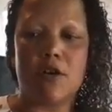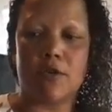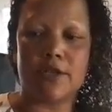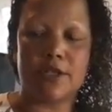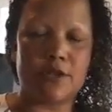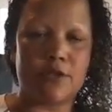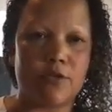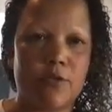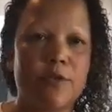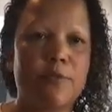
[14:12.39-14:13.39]
or
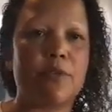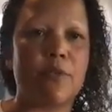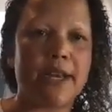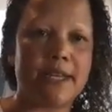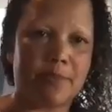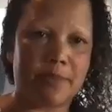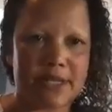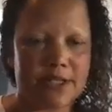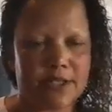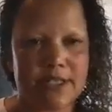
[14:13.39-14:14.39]
two would be ready to
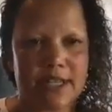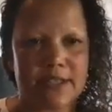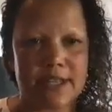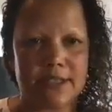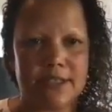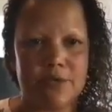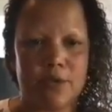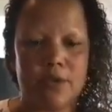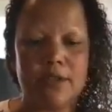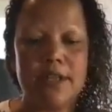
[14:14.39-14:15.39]
potentially take that lead
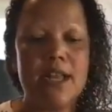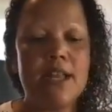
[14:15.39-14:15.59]
role.